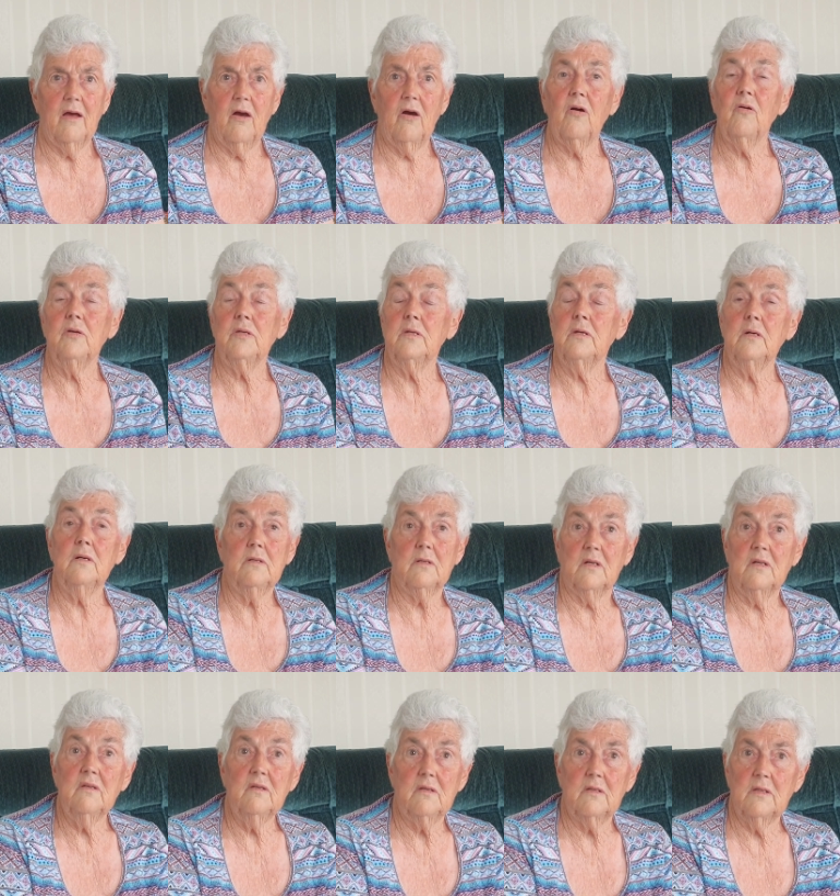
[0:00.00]
Oh yeah,
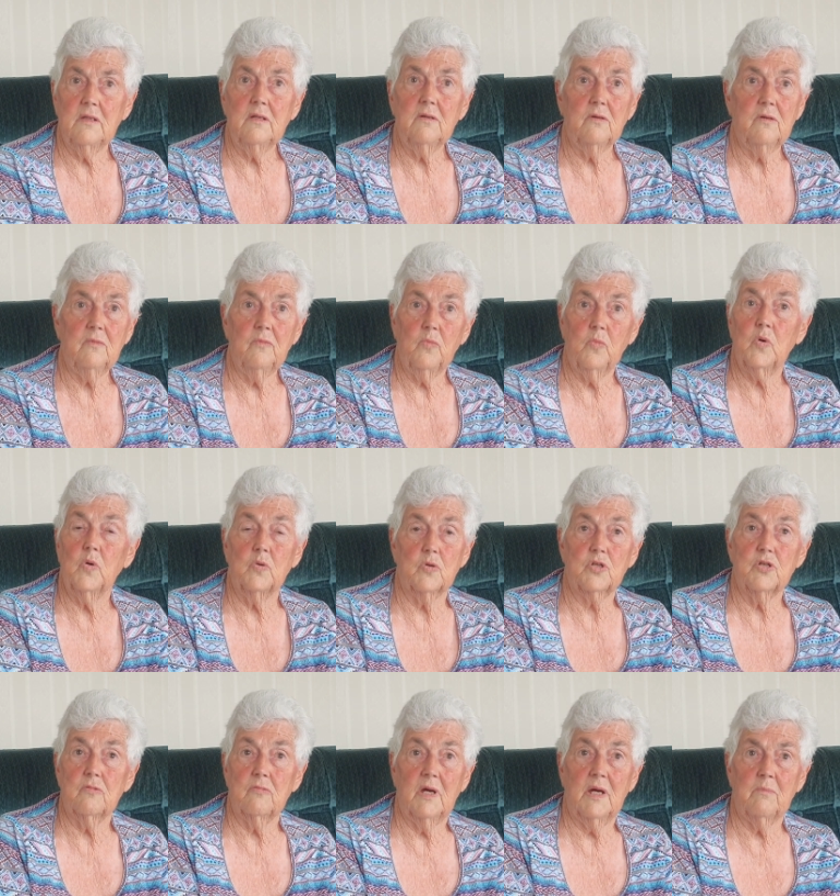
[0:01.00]
yeah.
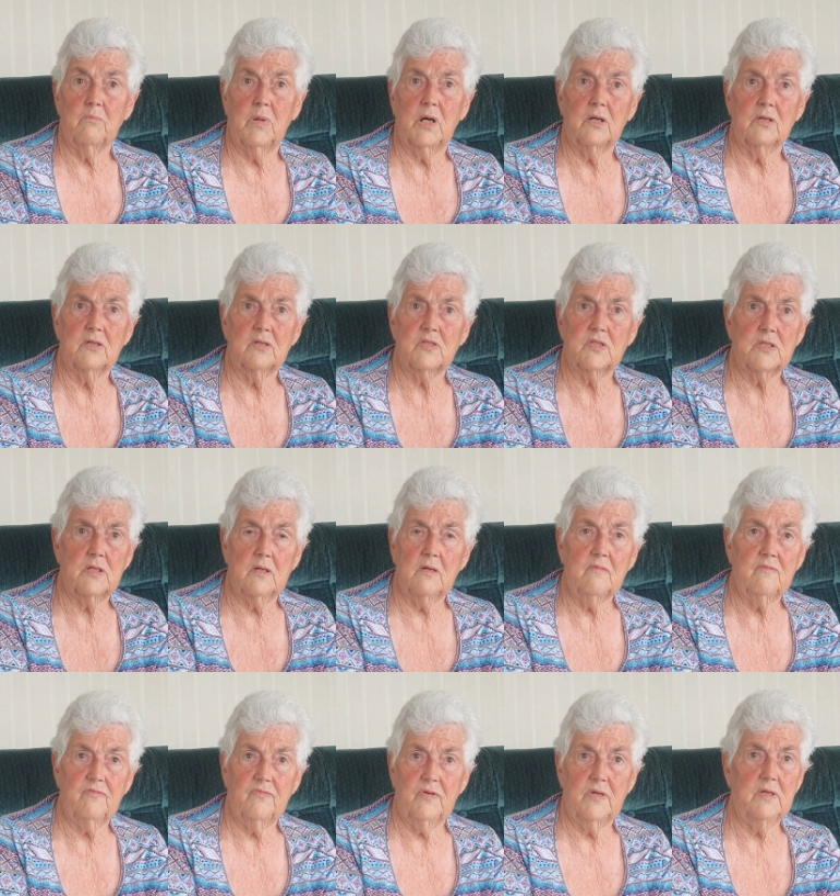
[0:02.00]
Walked around by
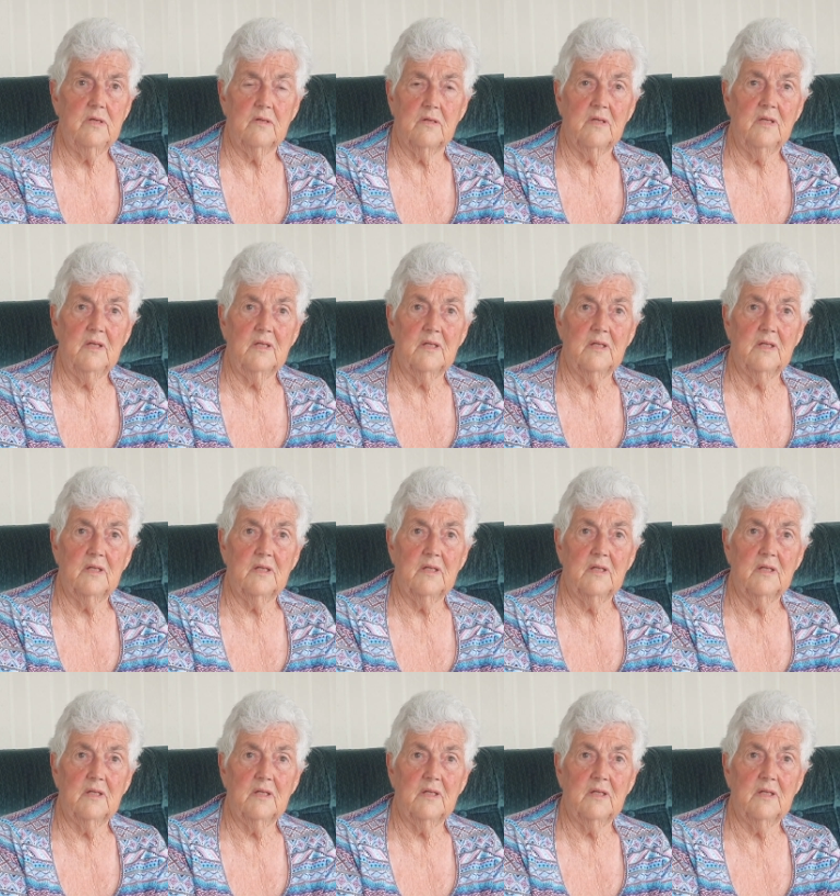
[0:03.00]
yourself, yeah. So